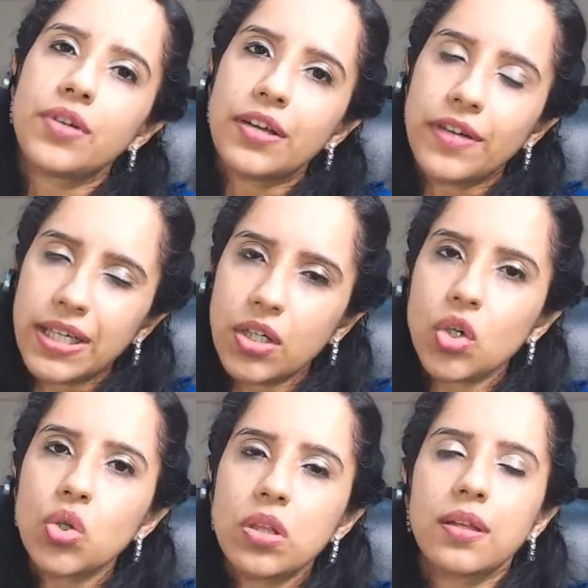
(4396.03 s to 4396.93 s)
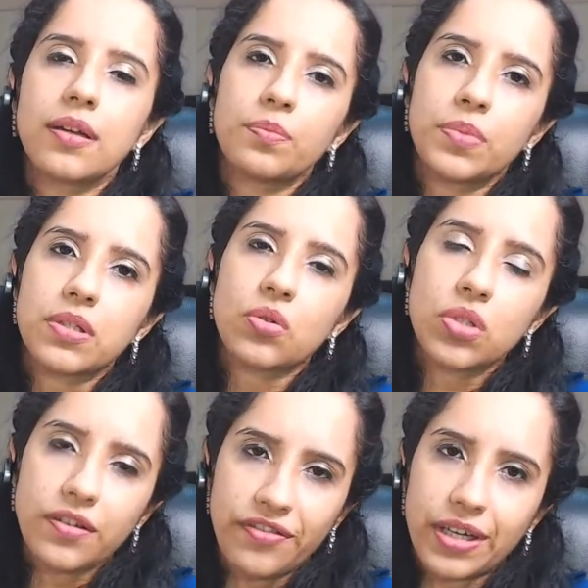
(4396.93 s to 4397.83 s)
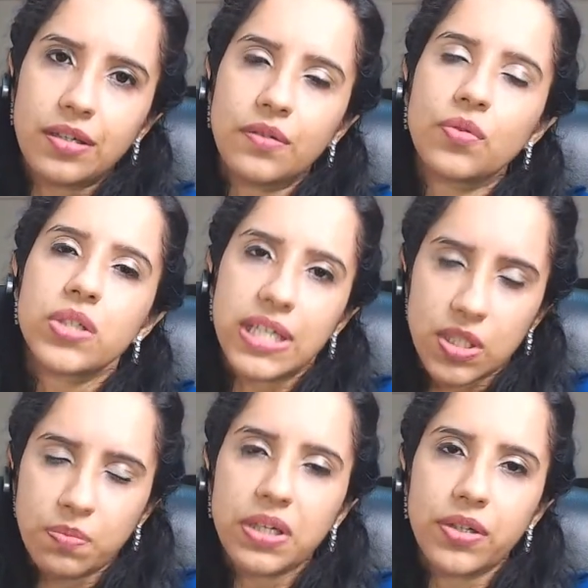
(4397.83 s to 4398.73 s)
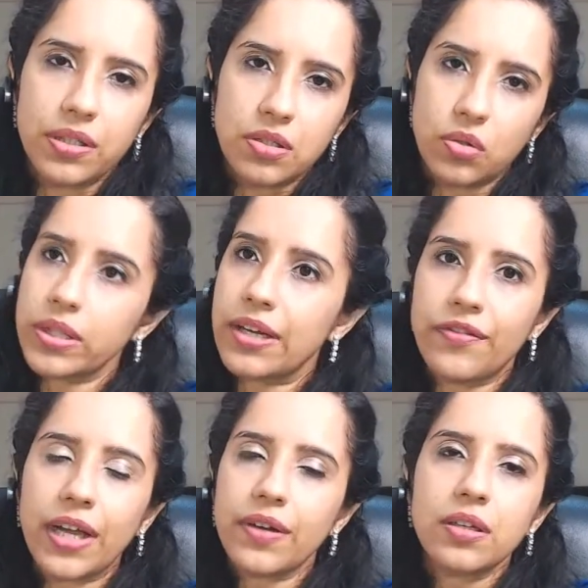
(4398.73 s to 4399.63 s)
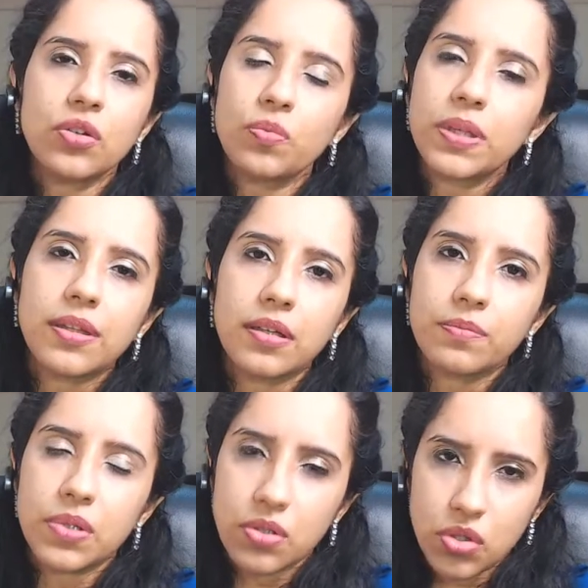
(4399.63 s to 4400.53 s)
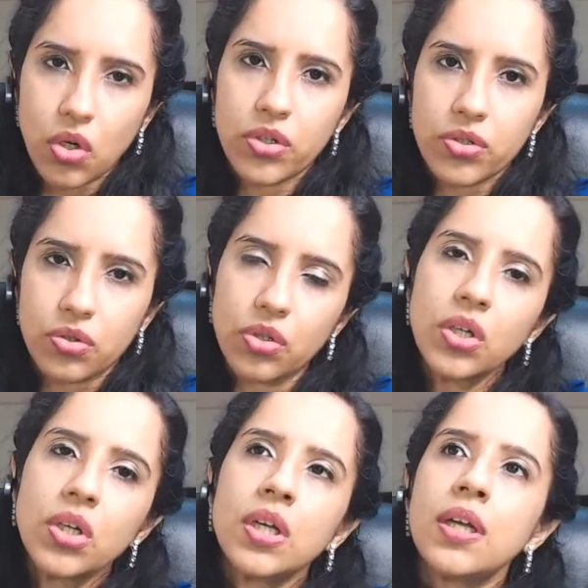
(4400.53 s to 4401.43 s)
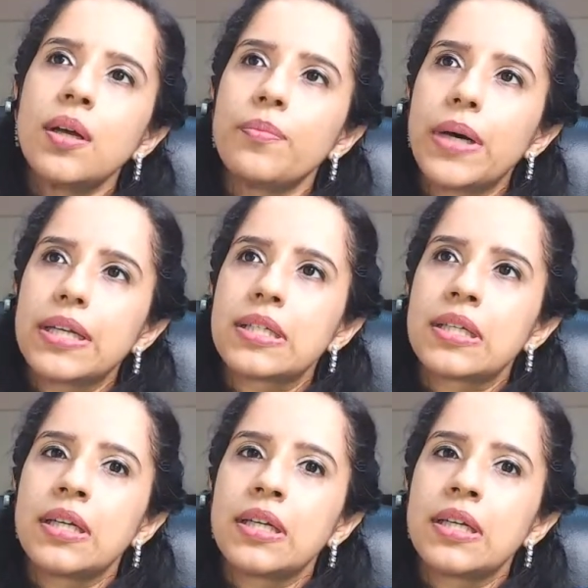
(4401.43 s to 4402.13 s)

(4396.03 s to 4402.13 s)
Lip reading: Try finding a good therapist who's effective, who's experienced. You'll get 500 rupee therapists also, but